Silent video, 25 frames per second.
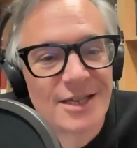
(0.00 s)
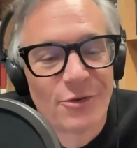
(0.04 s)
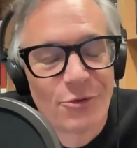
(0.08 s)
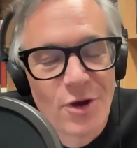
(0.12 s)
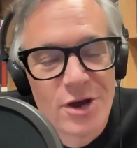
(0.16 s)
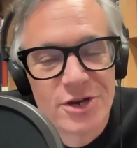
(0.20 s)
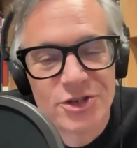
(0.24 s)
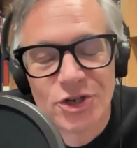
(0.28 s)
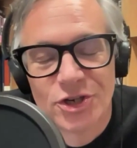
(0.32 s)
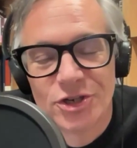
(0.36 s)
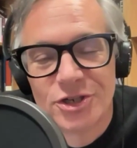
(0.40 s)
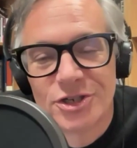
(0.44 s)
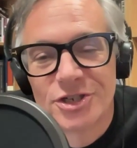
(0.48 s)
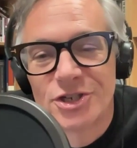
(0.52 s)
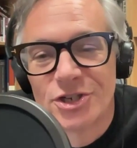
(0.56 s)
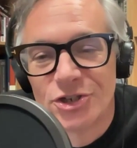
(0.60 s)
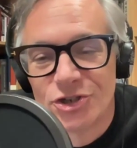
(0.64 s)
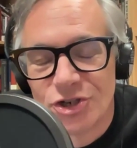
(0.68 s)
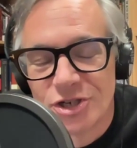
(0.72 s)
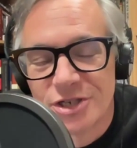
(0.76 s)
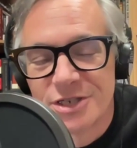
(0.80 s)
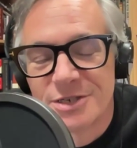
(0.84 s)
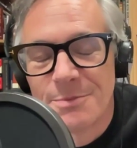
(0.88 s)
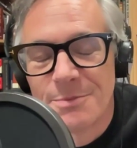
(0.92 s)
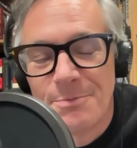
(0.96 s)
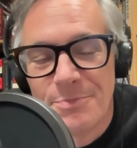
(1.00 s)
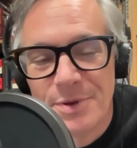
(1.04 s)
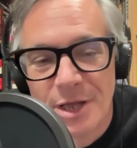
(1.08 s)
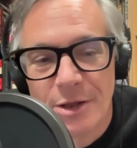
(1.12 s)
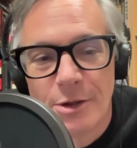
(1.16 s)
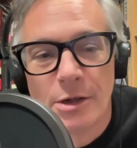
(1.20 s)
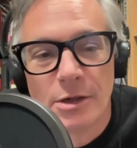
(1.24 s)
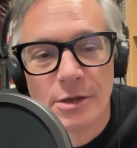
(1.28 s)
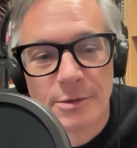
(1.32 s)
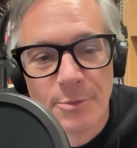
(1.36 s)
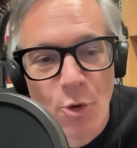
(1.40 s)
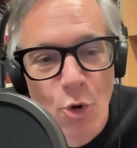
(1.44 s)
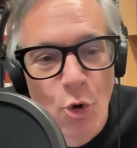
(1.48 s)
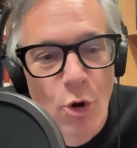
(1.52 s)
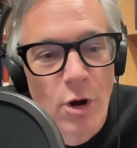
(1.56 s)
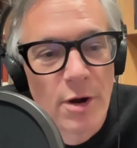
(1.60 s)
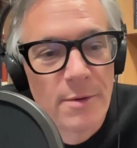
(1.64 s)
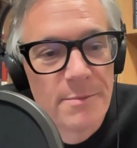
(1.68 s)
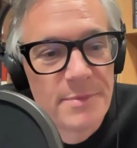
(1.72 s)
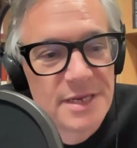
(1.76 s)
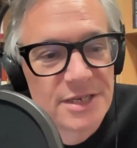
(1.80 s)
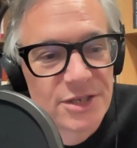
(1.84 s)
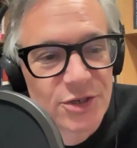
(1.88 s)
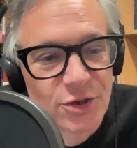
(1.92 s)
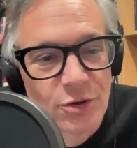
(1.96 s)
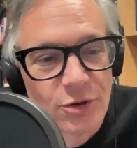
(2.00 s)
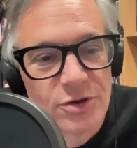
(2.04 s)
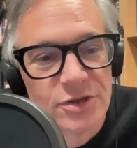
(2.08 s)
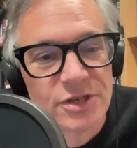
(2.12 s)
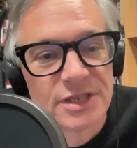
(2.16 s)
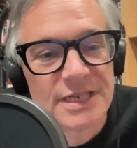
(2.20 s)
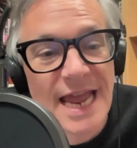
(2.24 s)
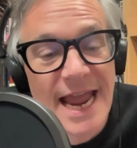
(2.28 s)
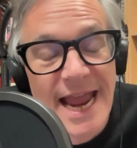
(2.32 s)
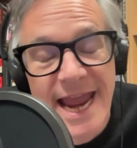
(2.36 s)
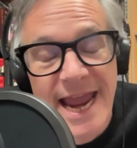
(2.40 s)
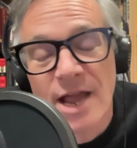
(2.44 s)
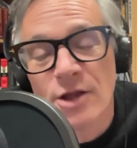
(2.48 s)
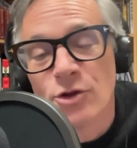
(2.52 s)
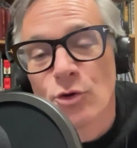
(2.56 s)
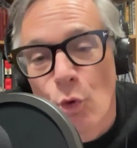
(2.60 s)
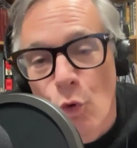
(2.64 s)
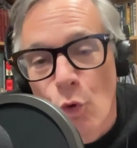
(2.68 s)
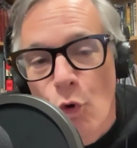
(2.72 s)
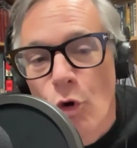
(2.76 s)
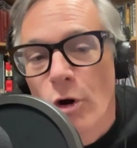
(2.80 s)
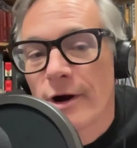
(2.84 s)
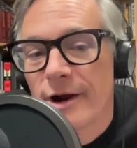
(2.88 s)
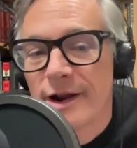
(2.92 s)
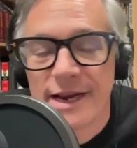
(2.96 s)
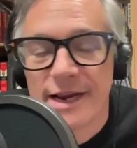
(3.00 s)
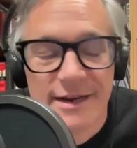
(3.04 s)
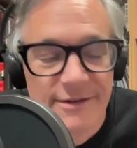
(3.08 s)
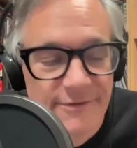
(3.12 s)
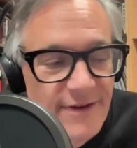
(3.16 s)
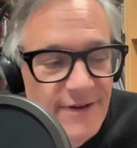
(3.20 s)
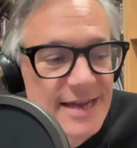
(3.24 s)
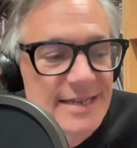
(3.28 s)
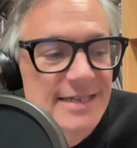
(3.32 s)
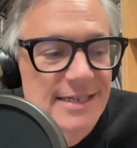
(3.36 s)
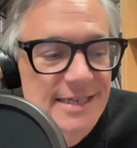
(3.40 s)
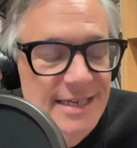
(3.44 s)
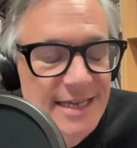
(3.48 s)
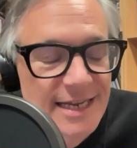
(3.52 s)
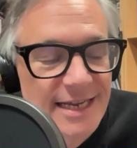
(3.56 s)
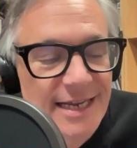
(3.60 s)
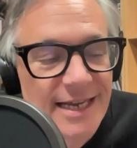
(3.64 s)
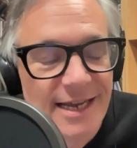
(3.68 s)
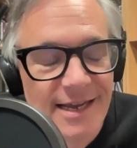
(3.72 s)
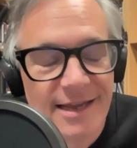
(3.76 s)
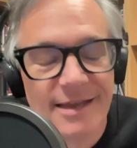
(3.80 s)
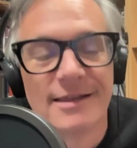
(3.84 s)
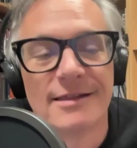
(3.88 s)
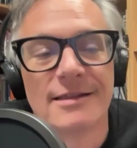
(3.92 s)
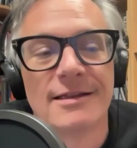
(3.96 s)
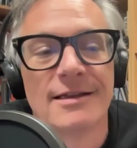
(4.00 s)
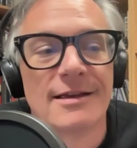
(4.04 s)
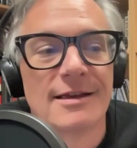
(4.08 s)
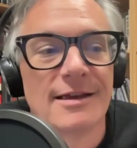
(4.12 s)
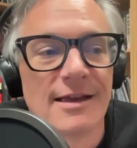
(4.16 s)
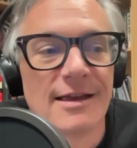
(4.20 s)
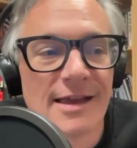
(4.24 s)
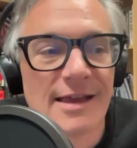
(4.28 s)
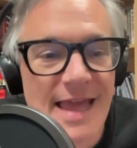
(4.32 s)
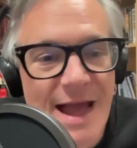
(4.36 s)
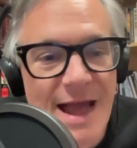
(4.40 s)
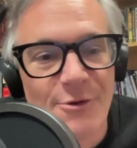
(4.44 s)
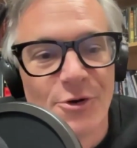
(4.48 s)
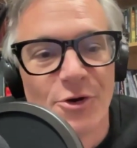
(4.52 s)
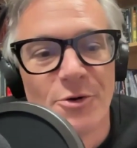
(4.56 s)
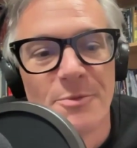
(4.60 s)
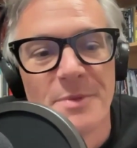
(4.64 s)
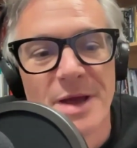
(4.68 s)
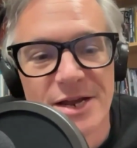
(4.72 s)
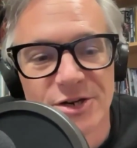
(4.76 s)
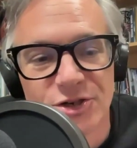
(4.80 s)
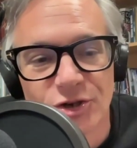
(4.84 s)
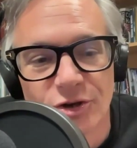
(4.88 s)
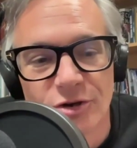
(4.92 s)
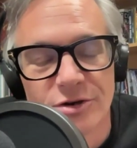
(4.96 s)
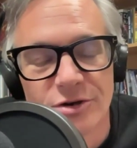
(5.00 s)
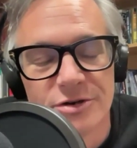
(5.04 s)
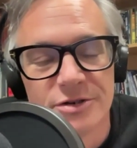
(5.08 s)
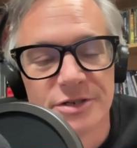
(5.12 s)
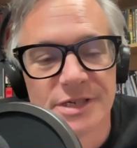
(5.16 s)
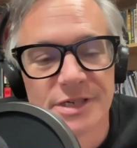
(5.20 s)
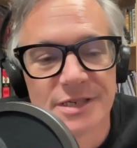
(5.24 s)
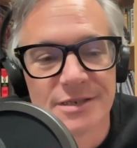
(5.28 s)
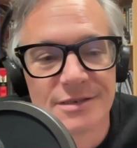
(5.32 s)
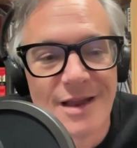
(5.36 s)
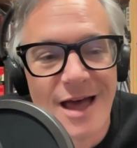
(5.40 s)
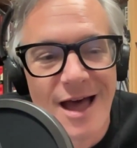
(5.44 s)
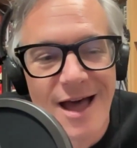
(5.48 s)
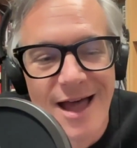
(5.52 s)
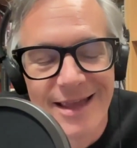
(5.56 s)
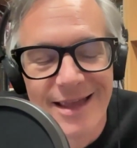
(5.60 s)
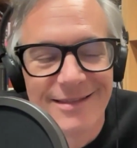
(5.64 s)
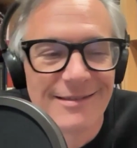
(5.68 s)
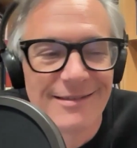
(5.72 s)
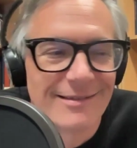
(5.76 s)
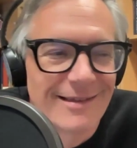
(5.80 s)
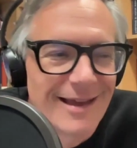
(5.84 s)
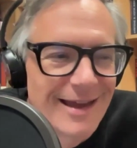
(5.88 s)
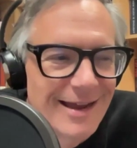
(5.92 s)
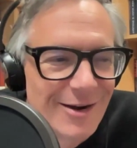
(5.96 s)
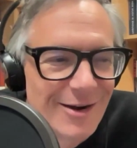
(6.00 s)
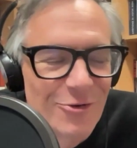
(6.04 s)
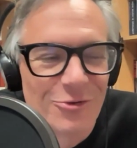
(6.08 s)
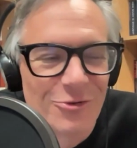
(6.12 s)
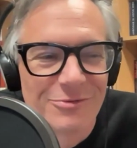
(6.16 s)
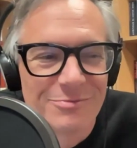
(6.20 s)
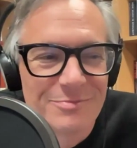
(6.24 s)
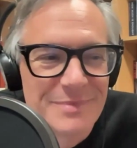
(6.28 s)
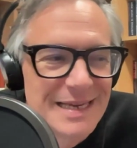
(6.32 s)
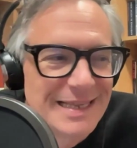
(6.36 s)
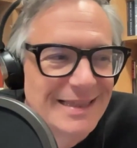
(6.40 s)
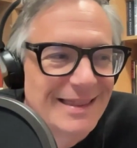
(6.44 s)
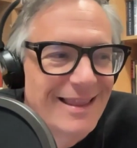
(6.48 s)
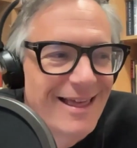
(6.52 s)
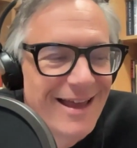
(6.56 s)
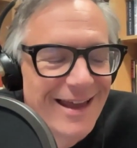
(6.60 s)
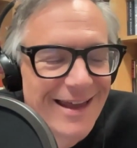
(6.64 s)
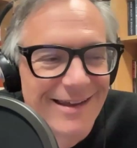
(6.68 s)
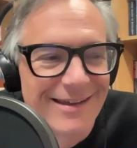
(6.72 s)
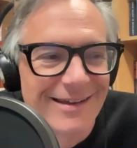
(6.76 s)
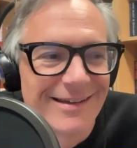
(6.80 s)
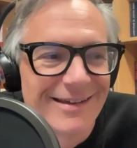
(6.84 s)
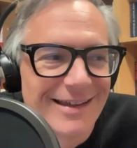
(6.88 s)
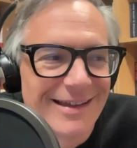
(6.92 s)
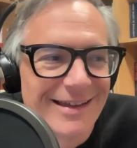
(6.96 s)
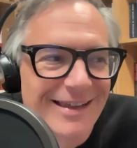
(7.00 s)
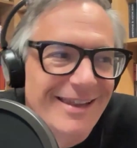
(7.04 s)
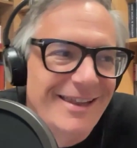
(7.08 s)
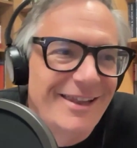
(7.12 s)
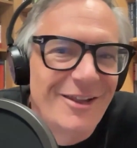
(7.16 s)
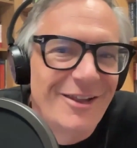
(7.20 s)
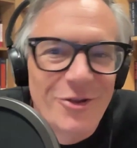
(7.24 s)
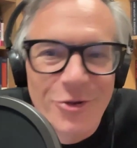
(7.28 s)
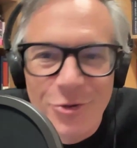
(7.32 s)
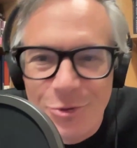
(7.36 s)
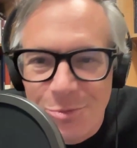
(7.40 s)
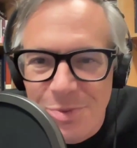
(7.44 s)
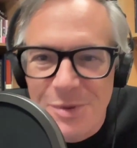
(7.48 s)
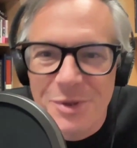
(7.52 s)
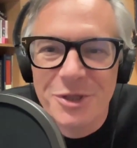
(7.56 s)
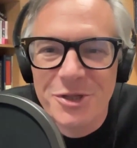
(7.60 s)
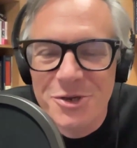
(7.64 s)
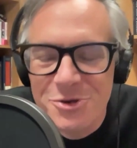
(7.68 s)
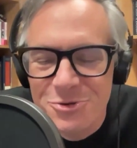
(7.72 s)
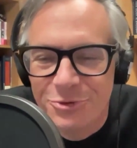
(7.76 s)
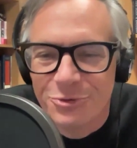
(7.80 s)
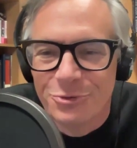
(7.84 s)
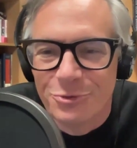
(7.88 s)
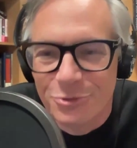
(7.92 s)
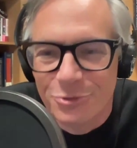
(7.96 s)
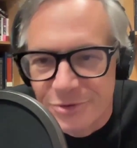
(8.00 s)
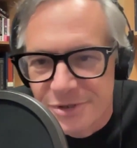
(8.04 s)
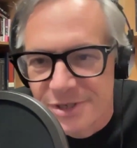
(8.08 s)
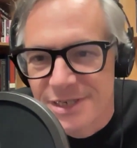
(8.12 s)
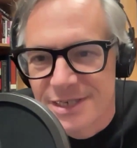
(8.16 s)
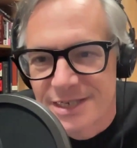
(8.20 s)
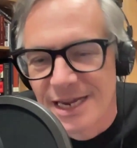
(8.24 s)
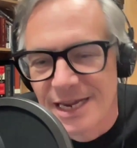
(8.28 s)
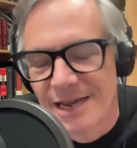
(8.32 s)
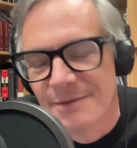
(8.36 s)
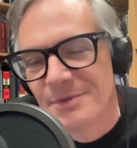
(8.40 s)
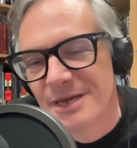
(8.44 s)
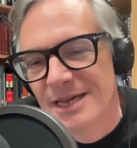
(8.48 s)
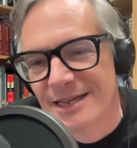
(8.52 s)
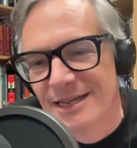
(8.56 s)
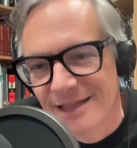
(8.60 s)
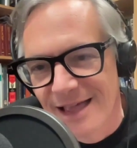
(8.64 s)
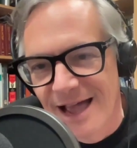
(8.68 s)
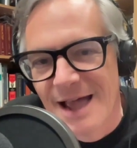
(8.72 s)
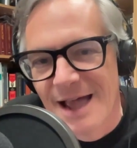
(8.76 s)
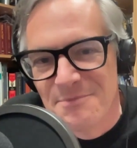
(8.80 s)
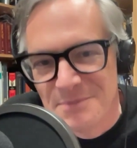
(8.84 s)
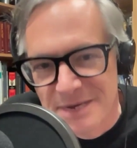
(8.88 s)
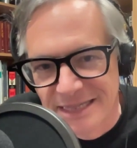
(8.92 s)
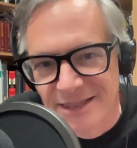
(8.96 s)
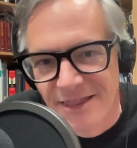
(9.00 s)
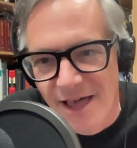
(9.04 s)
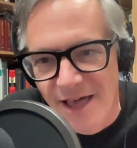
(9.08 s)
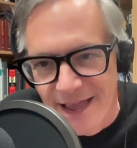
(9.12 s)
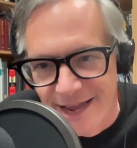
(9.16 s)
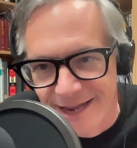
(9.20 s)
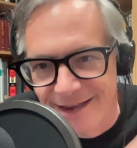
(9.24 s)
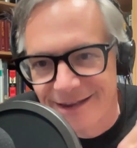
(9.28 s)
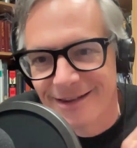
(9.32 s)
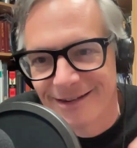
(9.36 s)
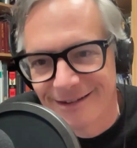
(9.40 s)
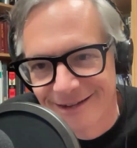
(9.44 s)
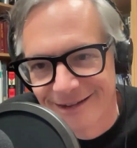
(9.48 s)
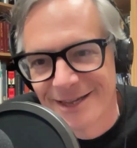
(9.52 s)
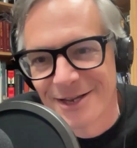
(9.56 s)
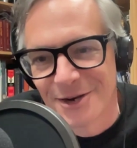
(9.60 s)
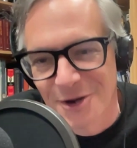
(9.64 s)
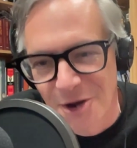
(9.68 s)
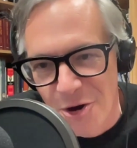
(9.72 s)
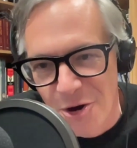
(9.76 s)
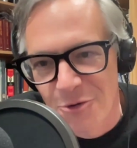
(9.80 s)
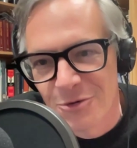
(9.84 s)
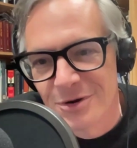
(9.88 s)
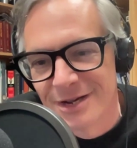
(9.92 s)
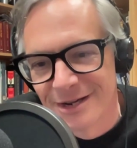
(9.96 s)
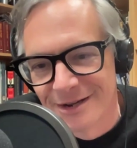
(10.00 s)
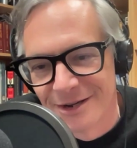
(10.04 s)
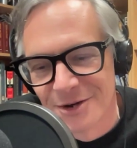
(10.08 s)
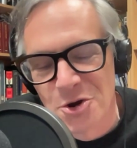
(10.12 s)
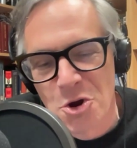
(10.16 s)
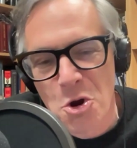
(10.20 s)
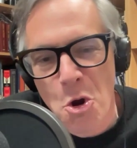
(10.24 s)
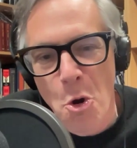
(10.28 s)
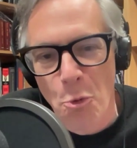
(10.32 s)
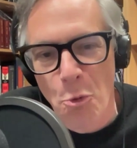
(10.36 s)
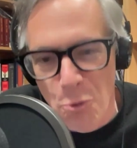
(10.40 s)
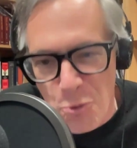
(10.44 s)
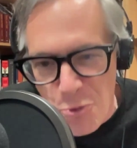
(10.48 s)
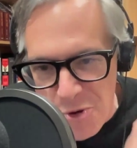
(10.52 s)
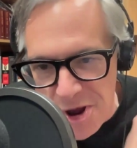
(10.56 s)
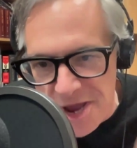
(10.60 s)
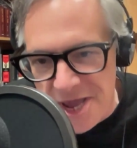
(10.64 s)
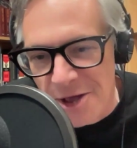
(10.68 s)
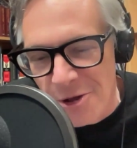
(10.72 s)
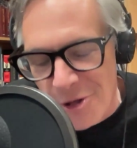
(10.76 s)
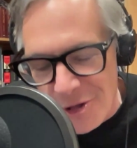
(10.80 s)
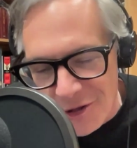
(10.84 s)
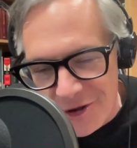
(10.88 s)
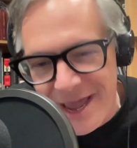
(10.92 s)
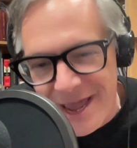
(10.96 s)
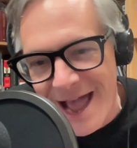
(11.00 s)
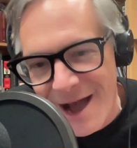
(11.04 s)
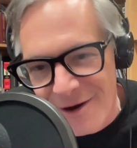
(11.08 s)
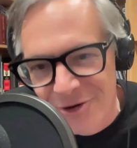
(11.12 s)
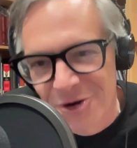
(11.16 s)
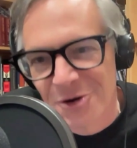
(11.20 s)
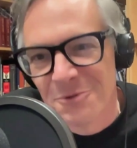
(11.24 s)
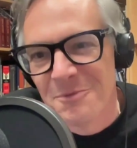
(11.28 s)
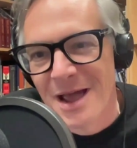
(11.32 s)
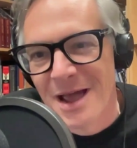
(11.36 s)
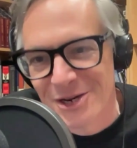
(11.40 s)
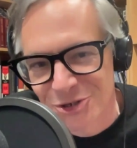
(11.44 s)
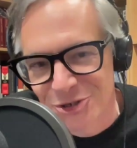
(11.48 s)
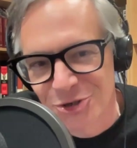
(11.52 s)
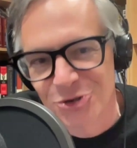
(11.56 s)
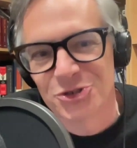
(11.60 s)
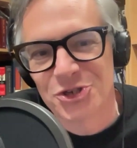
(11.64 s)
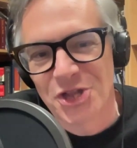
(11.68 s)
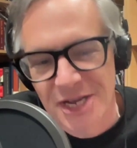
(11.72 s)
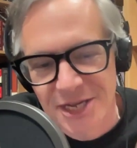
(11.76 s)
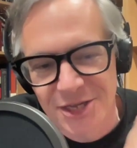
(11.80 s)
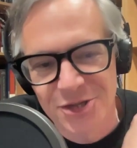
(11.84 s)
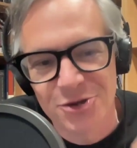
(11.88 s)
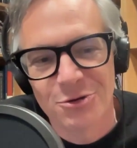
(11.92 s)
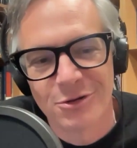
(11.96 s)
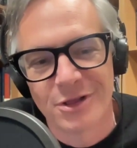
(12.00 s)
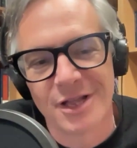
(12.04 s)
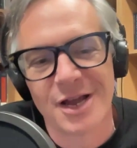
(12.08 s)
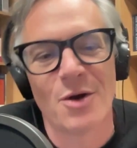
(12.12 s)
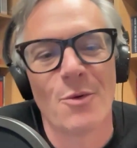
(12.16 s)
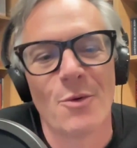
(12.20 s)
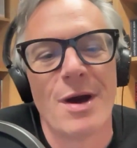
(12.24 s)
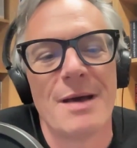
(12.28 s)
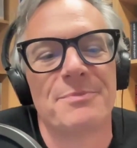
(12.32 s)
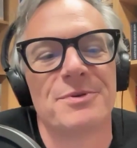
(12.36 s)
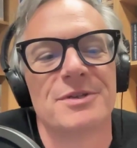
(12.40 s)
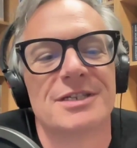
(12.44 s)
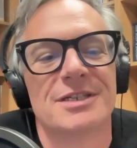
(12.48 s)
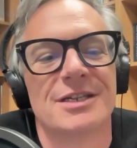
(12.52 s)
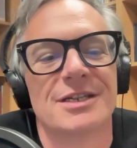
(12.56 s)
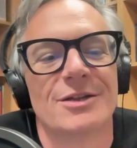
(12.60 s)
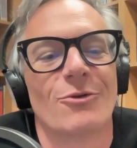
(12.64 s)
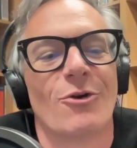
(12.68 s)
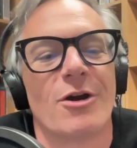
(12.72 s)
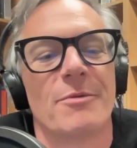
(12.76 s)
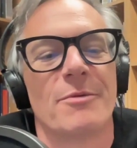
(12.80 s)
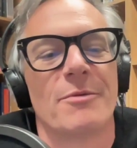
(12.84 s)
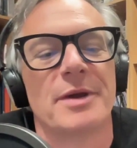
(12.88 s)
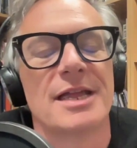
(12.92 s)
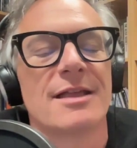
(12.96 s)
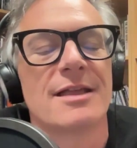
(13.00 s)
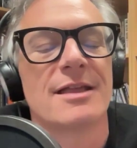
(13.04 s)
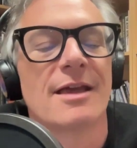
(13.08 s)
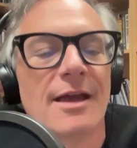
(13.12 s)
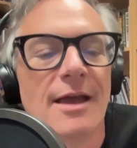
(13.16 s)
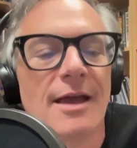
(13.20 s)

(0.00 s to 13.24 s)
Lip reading: and the Russians to just build more missiles and or invest in countermeasures. I don't mean like, oh, balloons. I mean like, you know, real countermeasures like nuclear weapons in orbit.